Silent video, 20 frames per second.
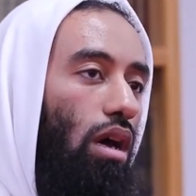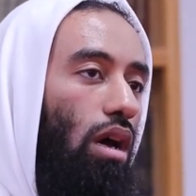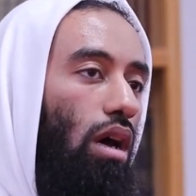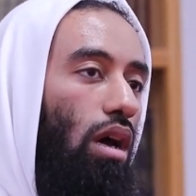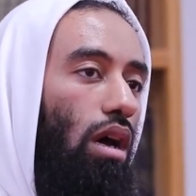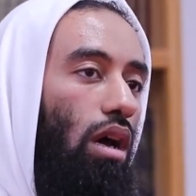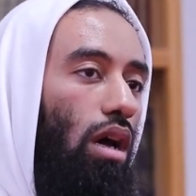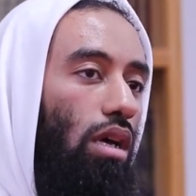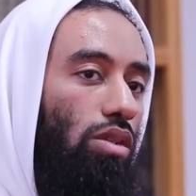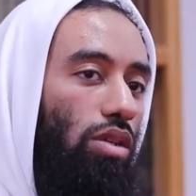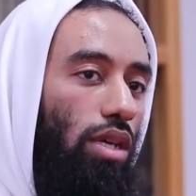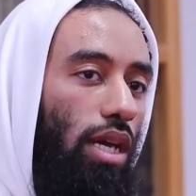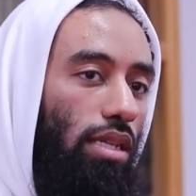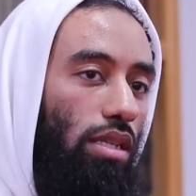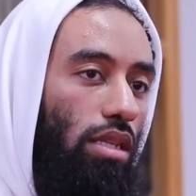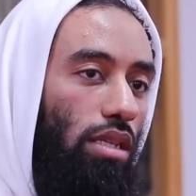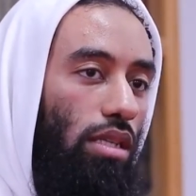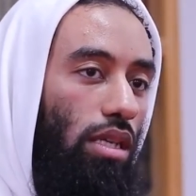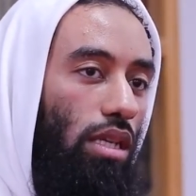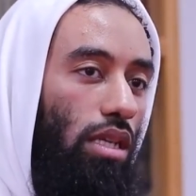uh, as you
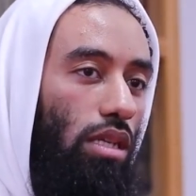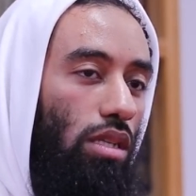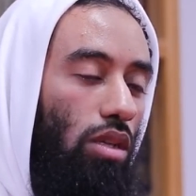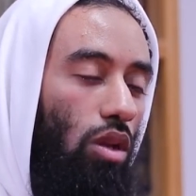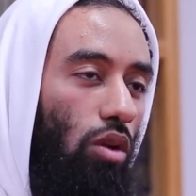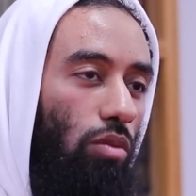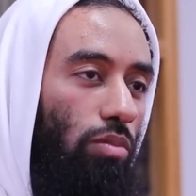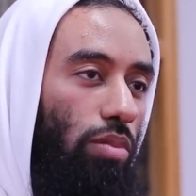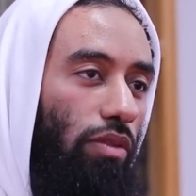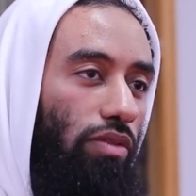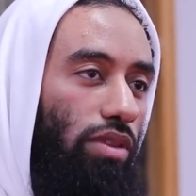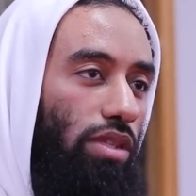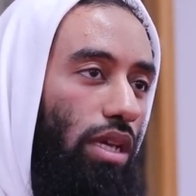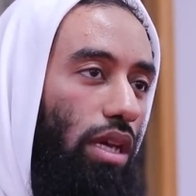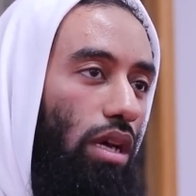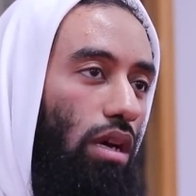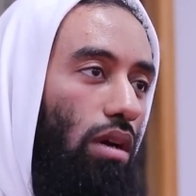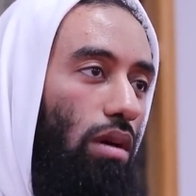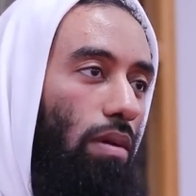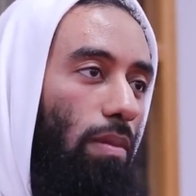guys can see, there's a lot of brothers
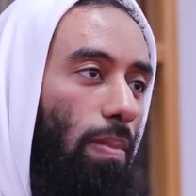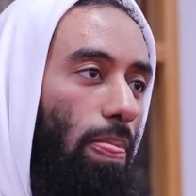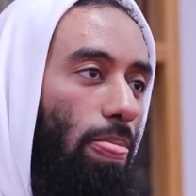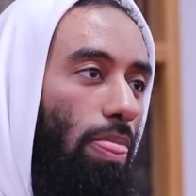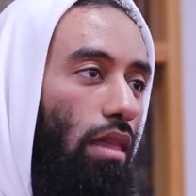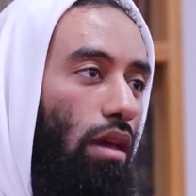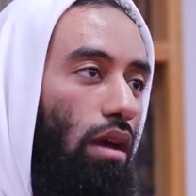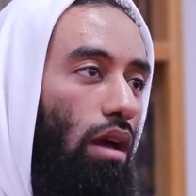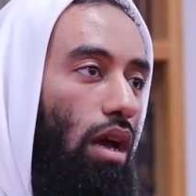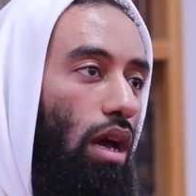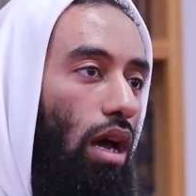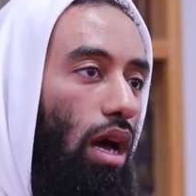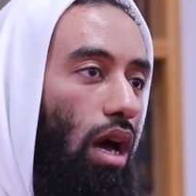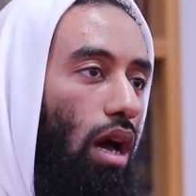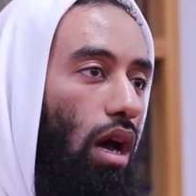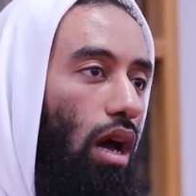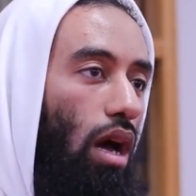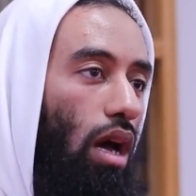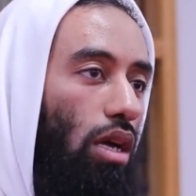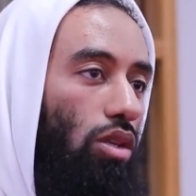here,
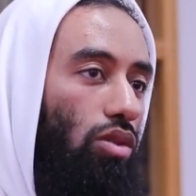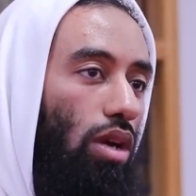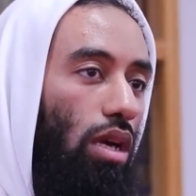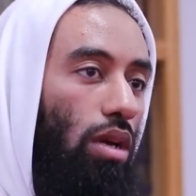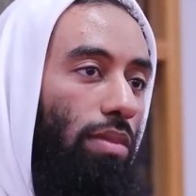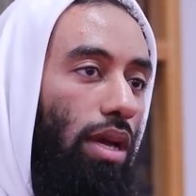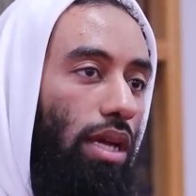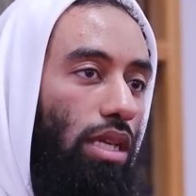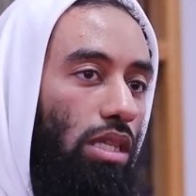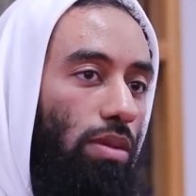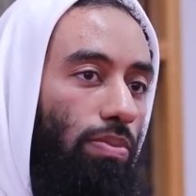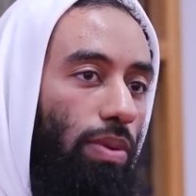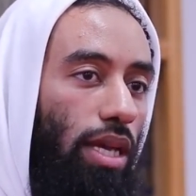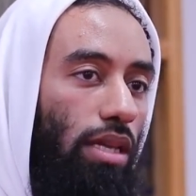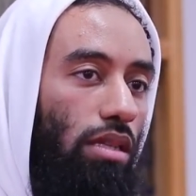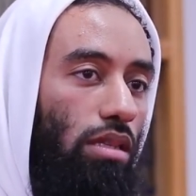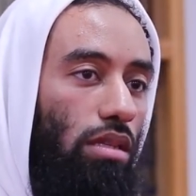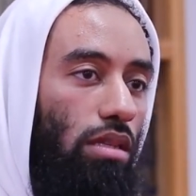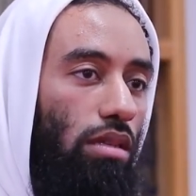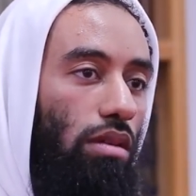uh, and try to make
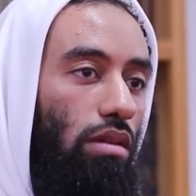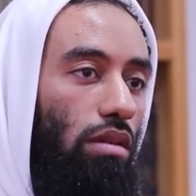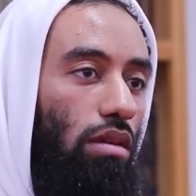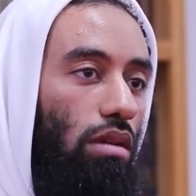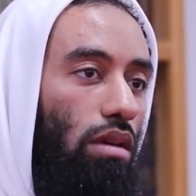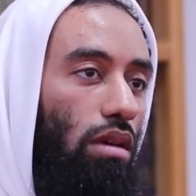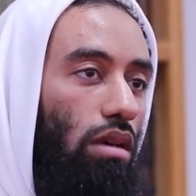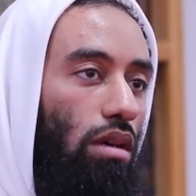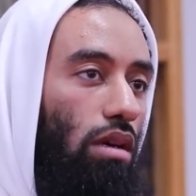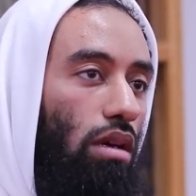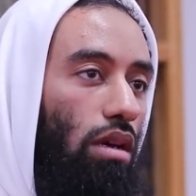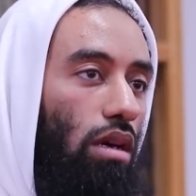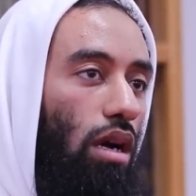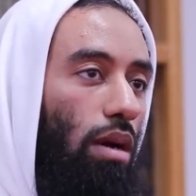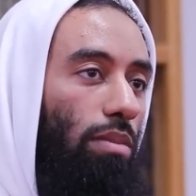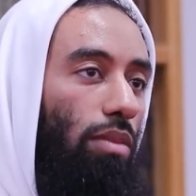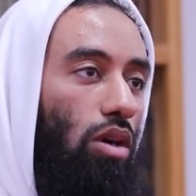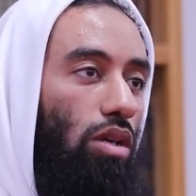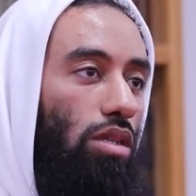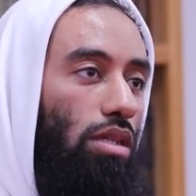space
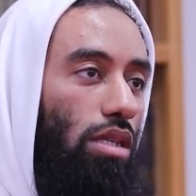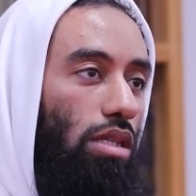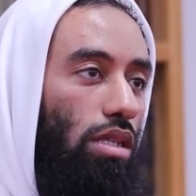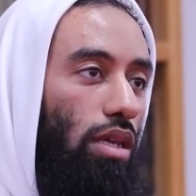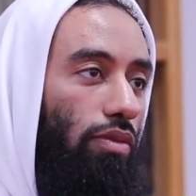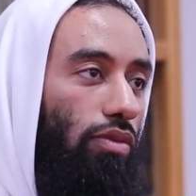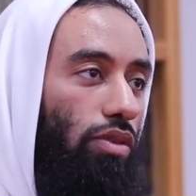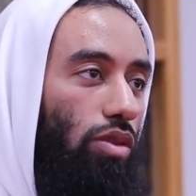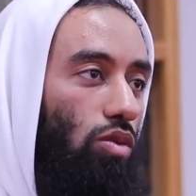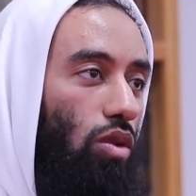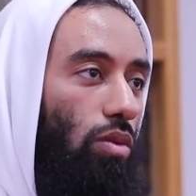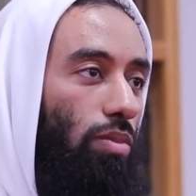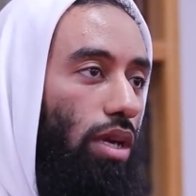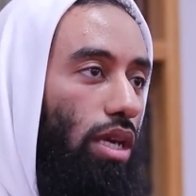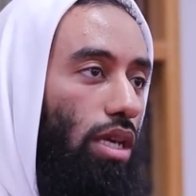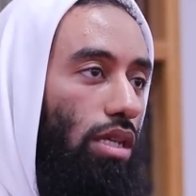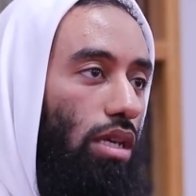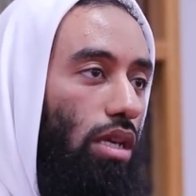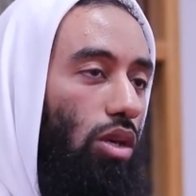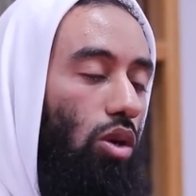amongst yourself as well,
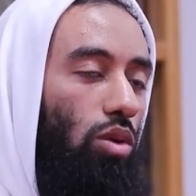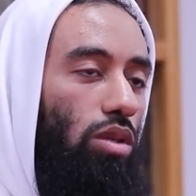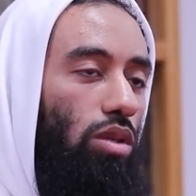because I